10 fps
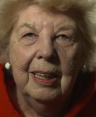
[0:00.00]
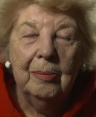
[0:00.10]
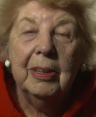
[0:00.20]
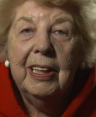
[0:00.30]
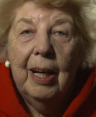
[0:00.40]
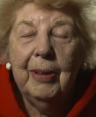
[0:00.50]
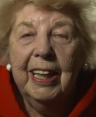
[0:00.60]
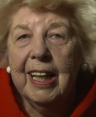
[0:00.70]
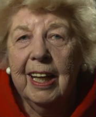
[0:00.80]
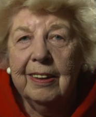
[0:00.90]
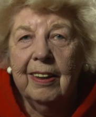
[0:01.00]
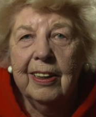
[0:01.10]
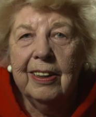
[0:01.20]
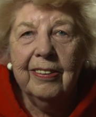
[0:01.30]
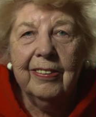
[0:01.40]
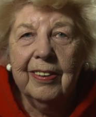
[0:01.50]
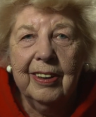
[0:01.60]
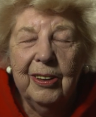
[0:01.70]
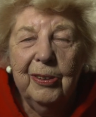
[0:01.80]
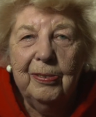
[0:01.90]
But now I can, and it's,
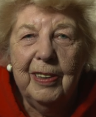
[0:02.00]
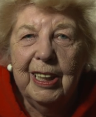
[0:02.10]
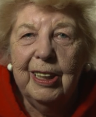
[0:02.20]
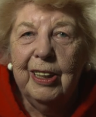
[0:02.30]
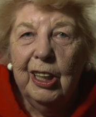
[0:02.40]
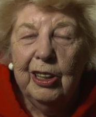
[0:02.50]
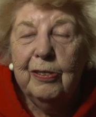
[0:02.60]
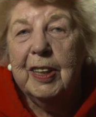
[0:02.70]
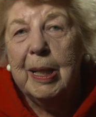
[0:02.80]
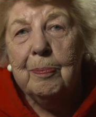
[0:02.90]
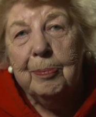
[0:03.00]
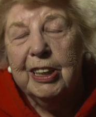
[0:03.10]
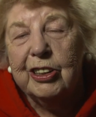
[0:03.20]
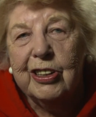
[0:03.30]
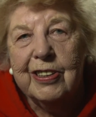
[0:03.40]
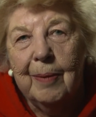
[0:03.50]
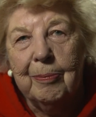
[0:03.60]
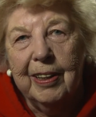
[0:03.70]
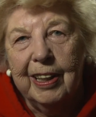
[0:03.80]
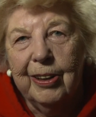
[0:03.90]
you feel you've accomplished something,